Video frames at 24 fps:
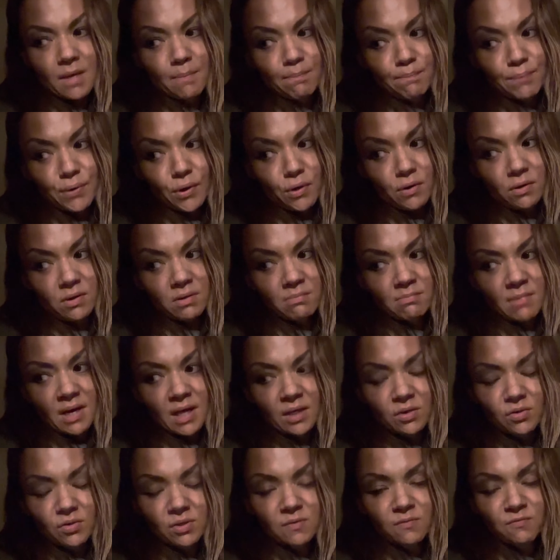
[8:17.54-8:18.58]
Putin
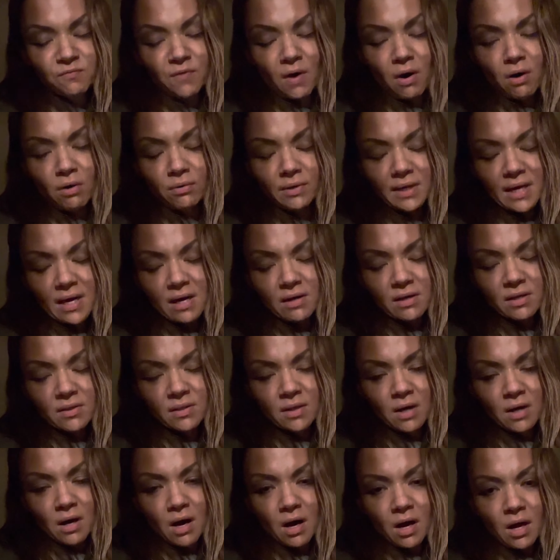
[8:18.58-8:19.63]
might just fall down in
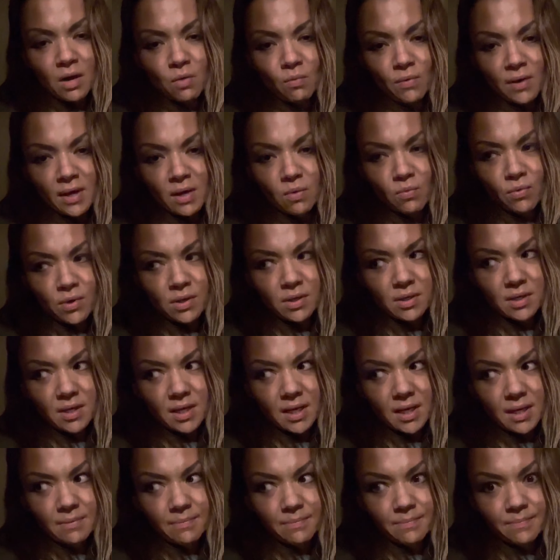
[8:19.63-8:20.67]
the hallway one
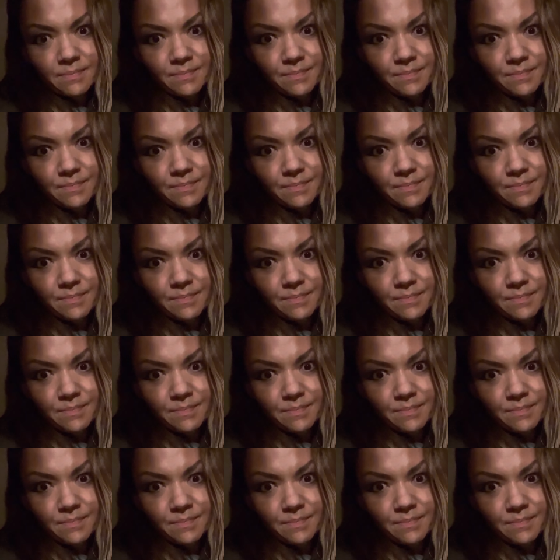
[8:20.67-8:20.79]
day.